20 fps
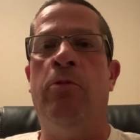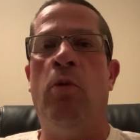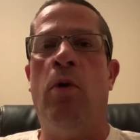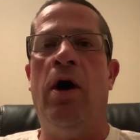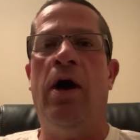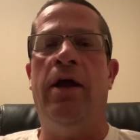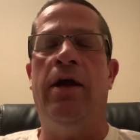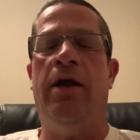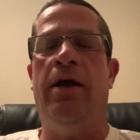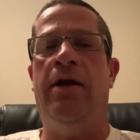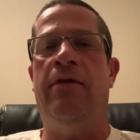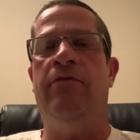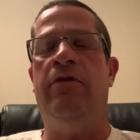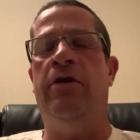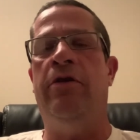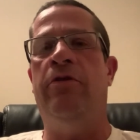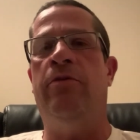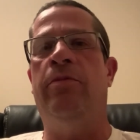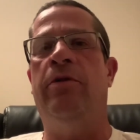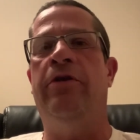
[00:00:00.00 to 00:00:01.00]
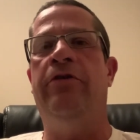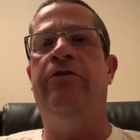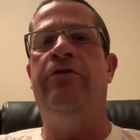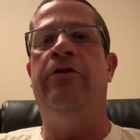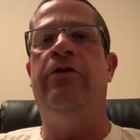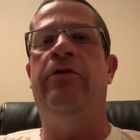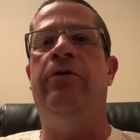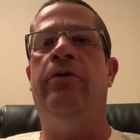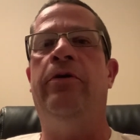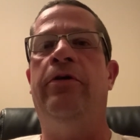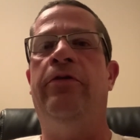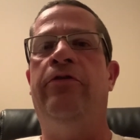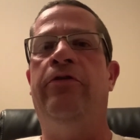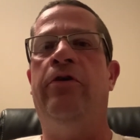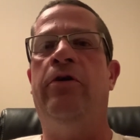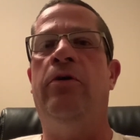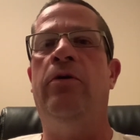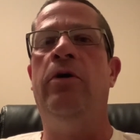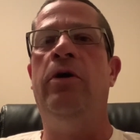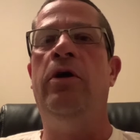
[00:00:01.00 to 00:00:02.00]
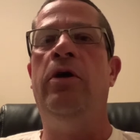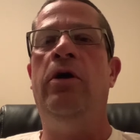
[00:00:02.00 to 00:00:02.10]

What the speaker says: Why? I have another place to do it. So